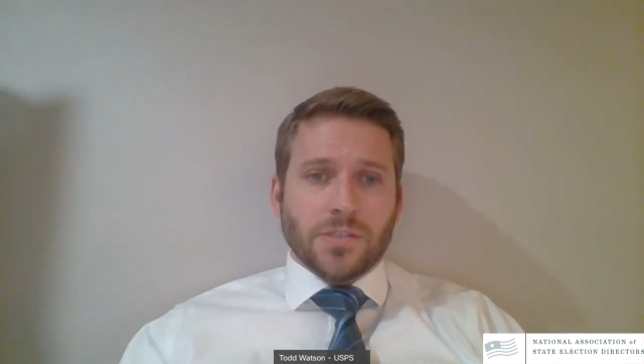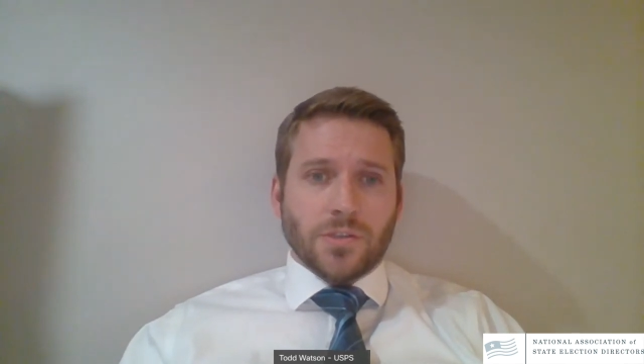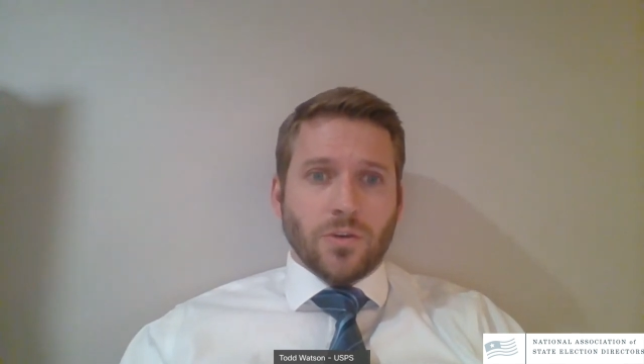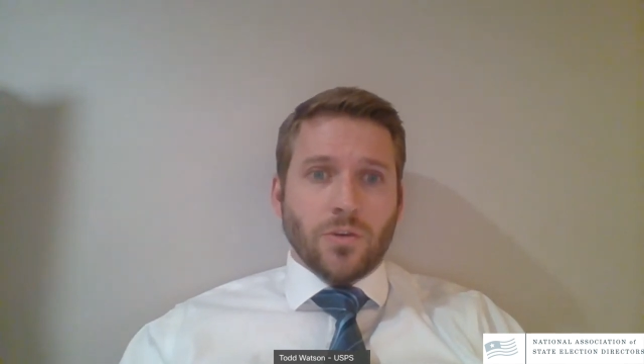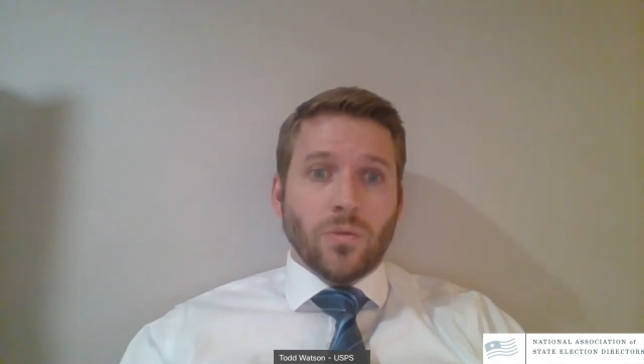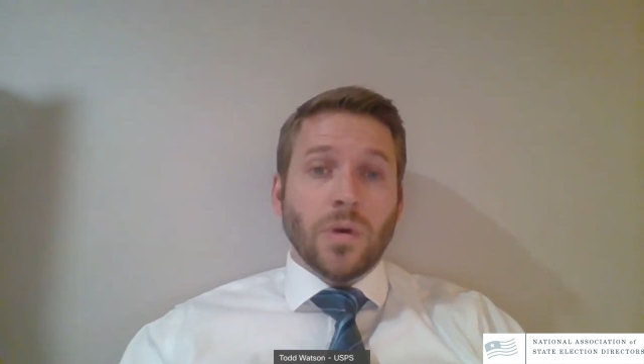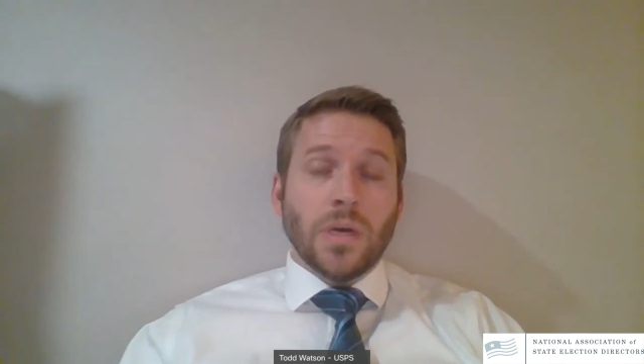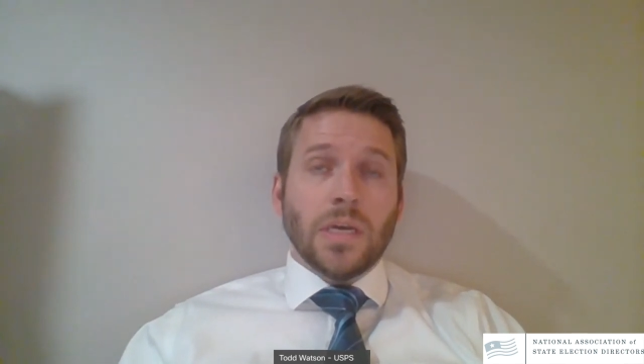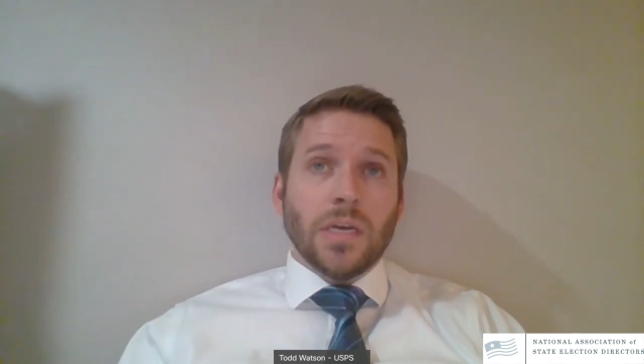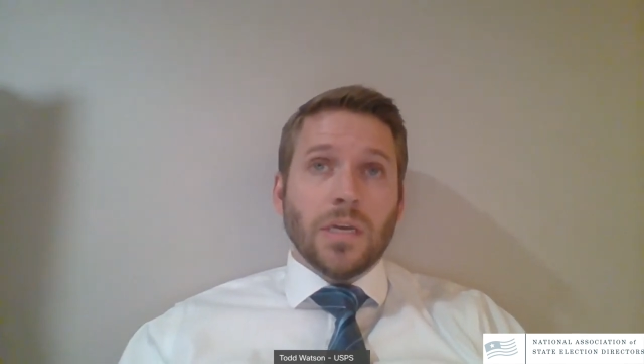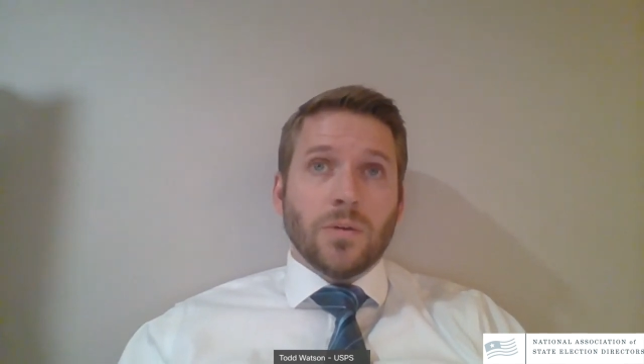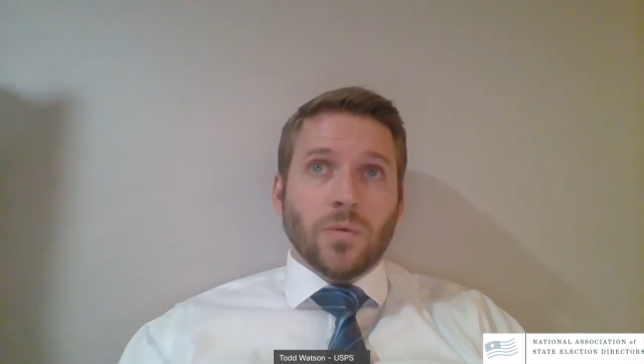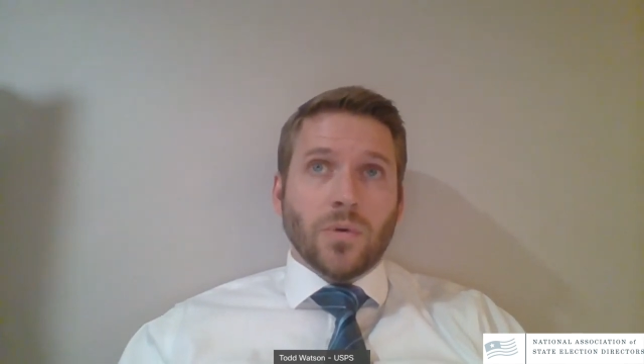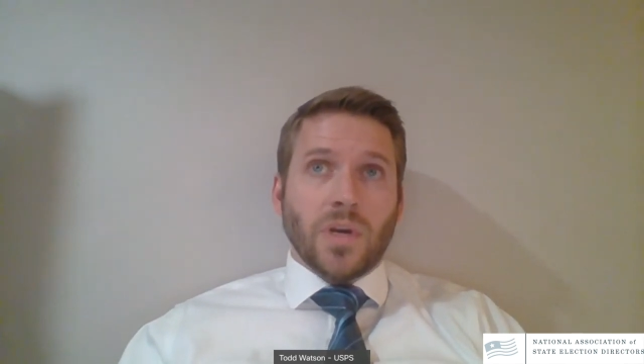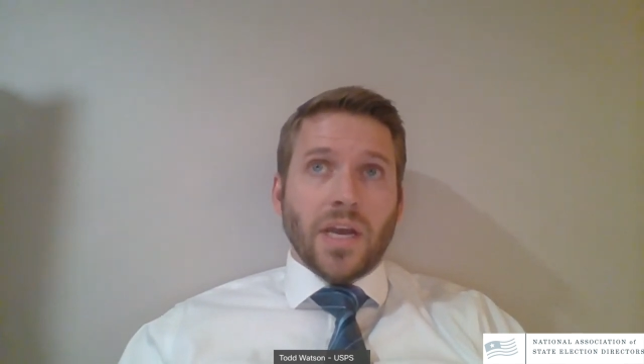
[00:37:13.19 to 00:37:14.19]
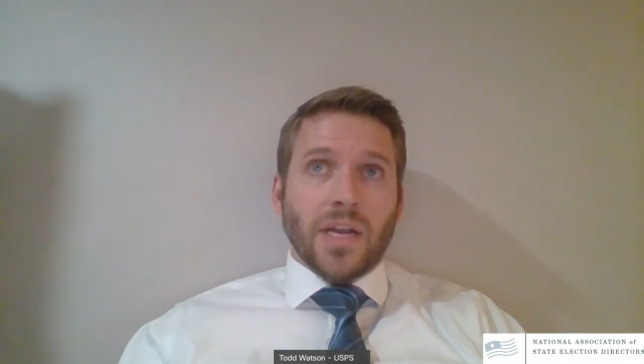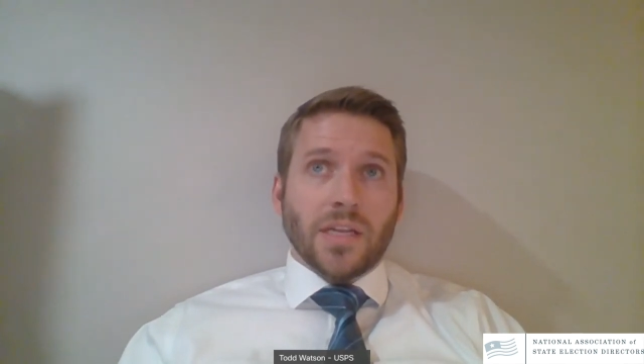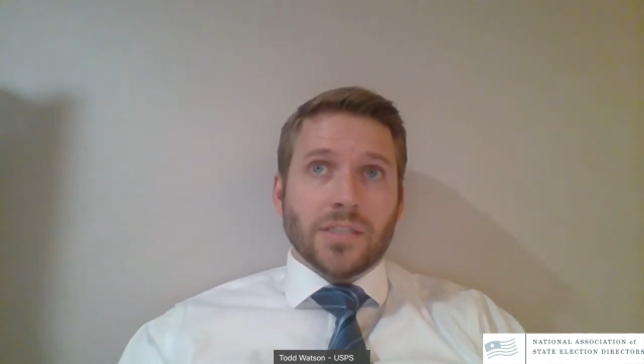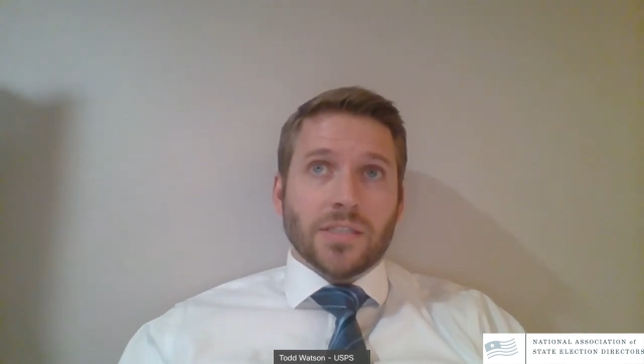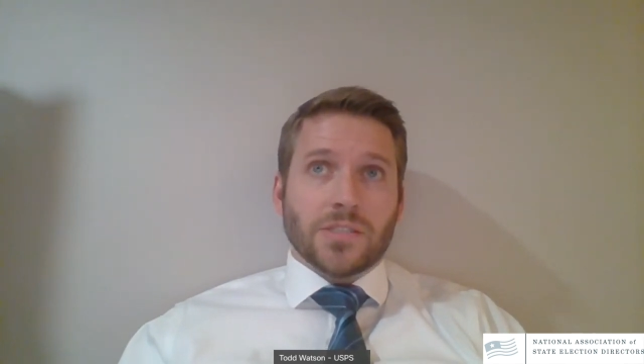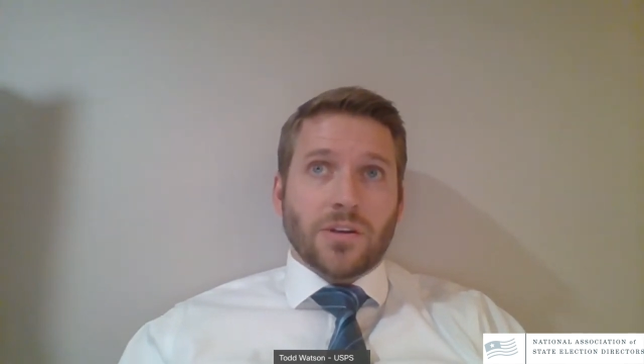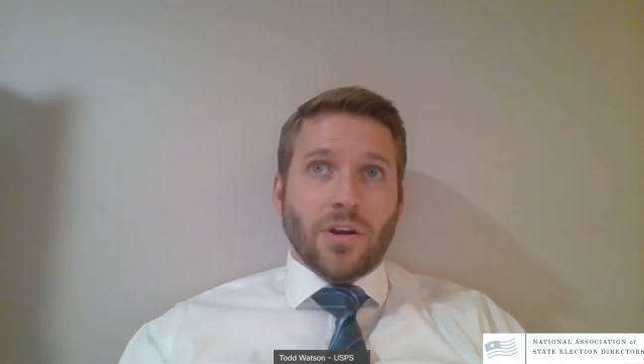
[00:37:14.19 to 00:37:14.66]
So we'll kind
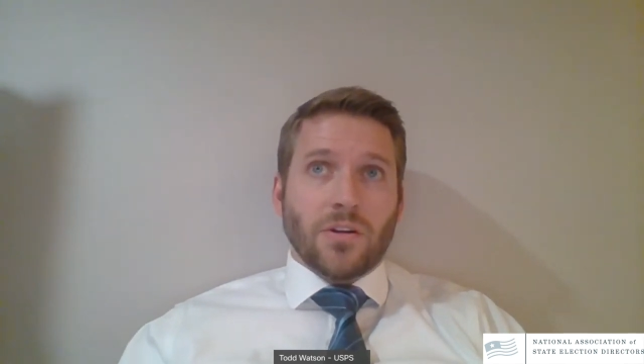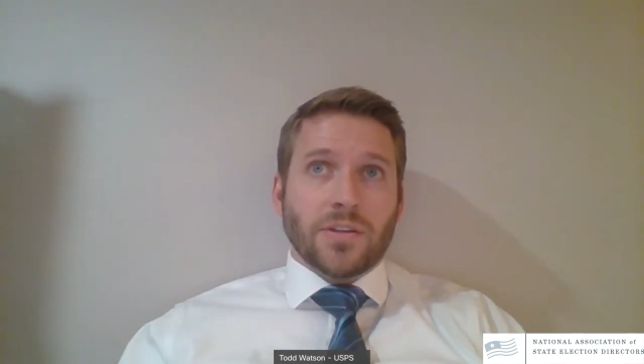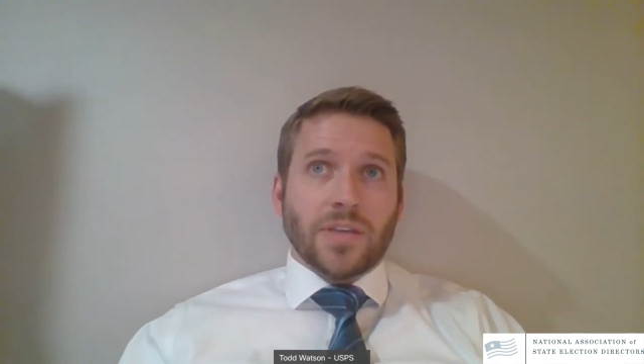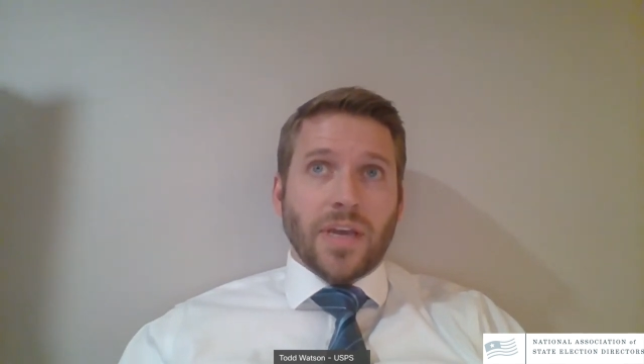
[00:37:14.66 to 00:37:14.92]
of start